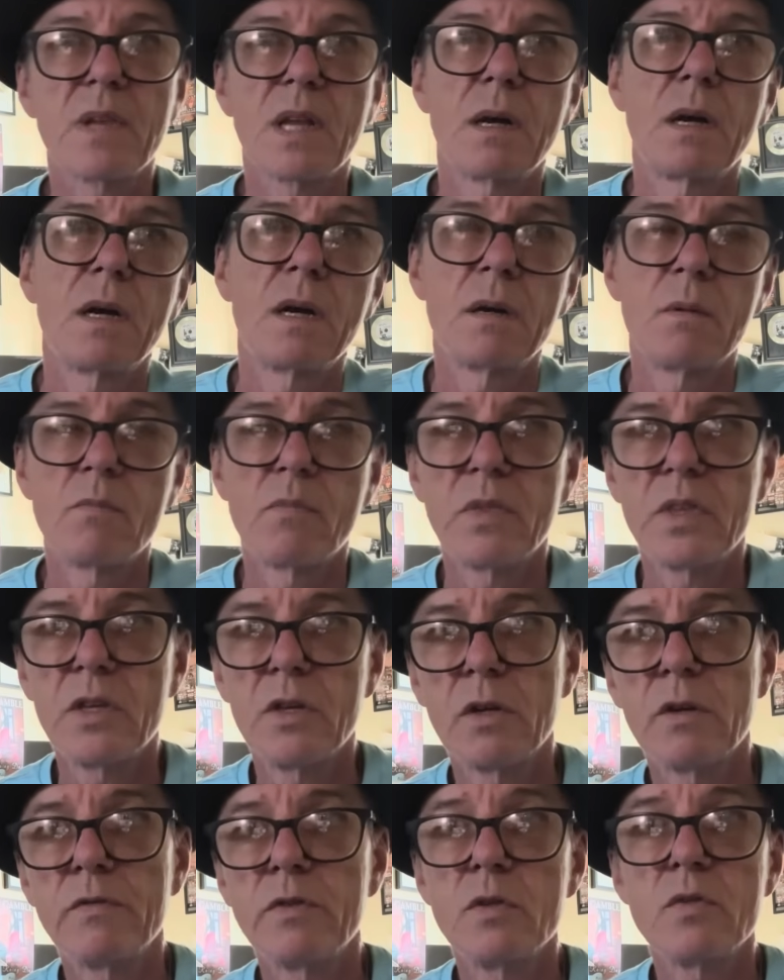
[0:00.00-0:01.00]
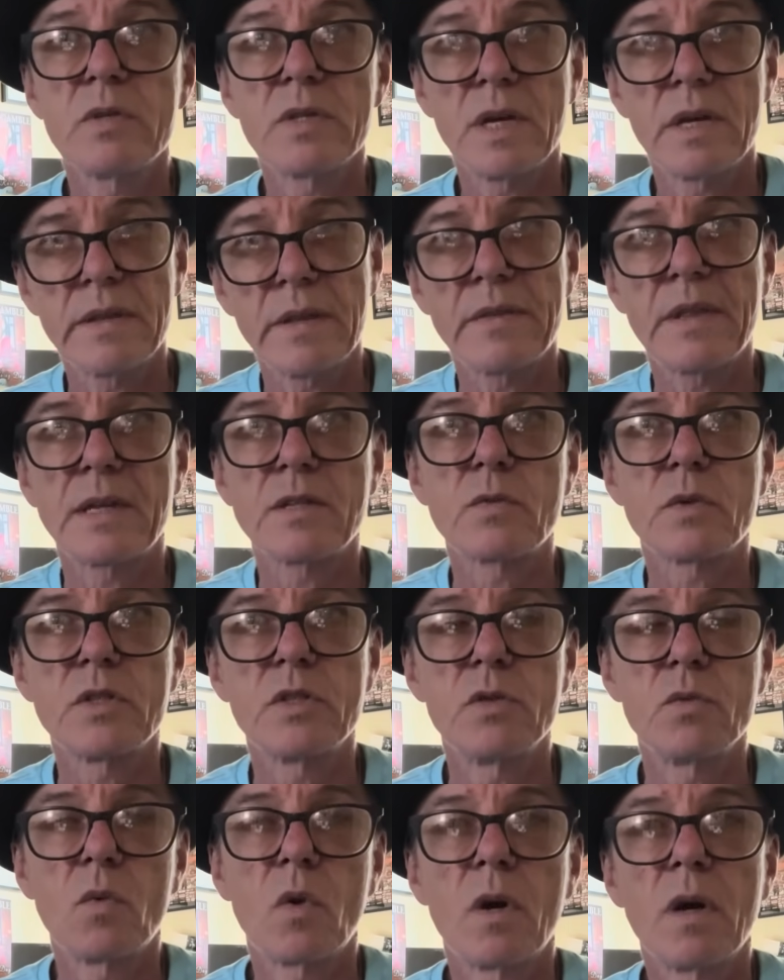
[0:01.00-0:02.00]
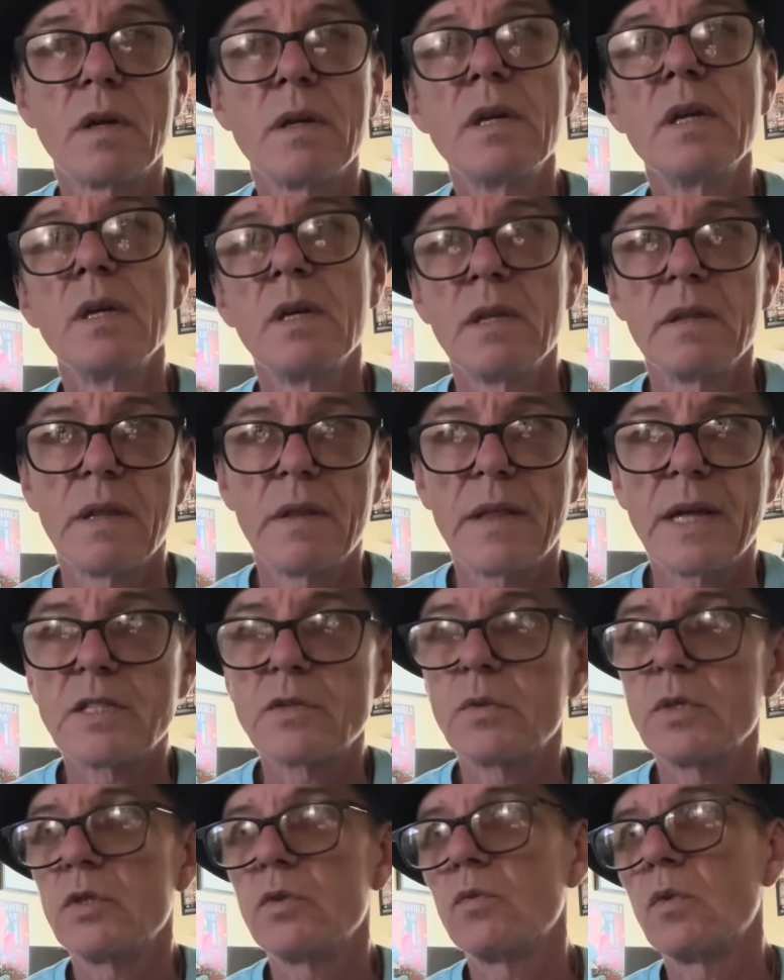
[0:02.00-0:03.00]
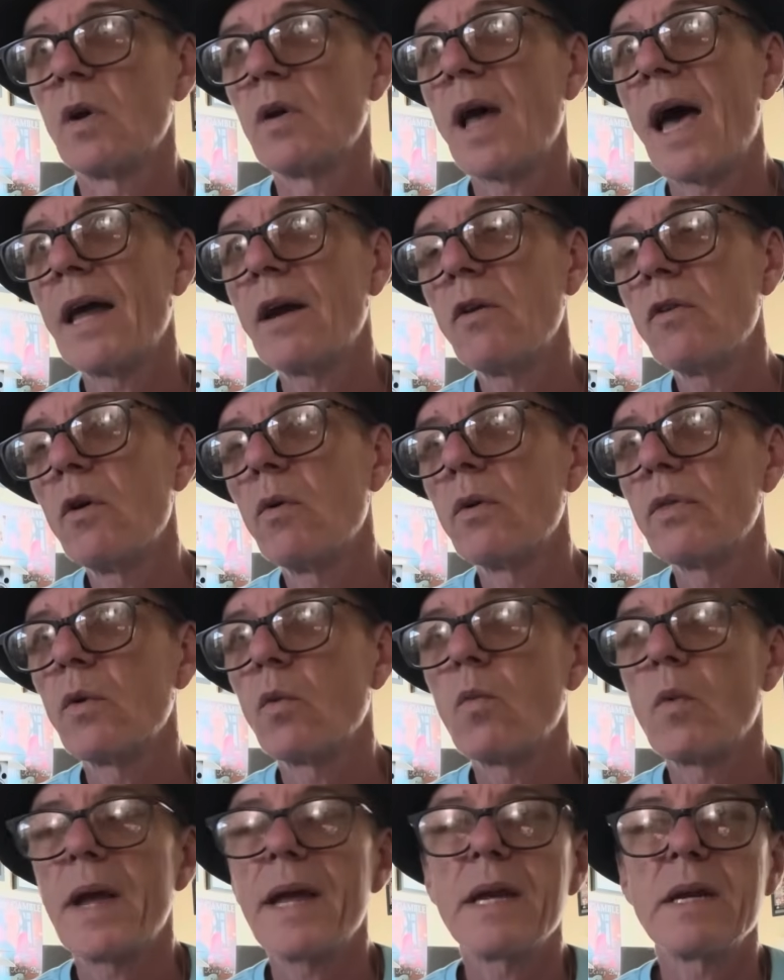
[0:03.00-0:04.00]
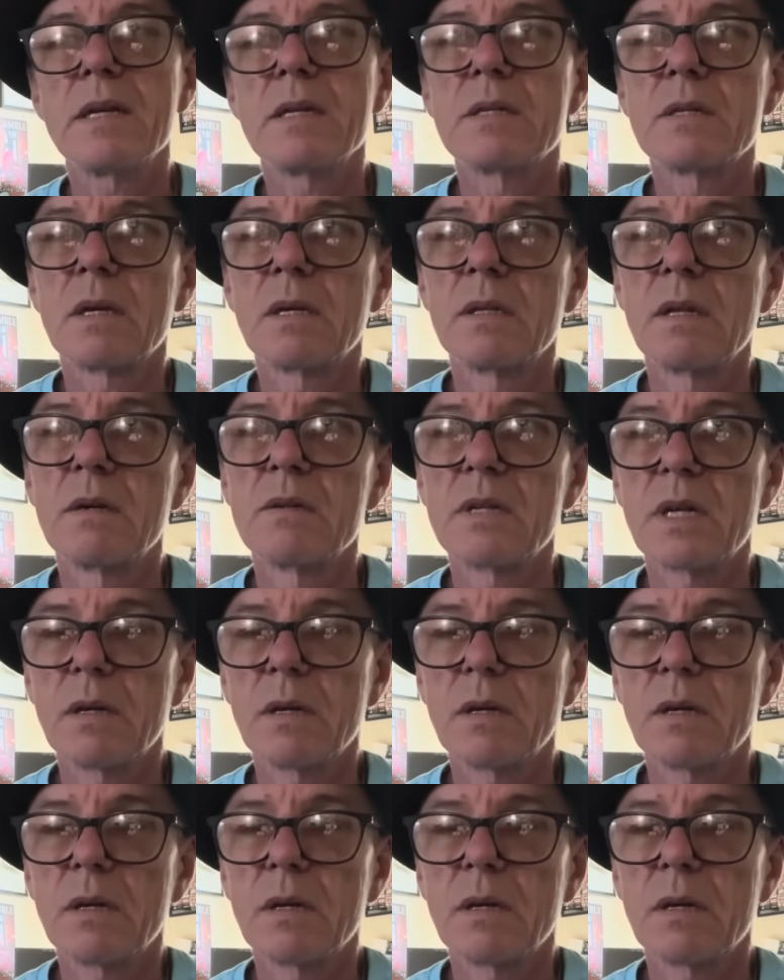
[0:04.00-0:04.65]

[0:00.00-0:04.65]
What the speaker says: If you say that that's what you want, then that's what you want. I don't know what the weight is on those.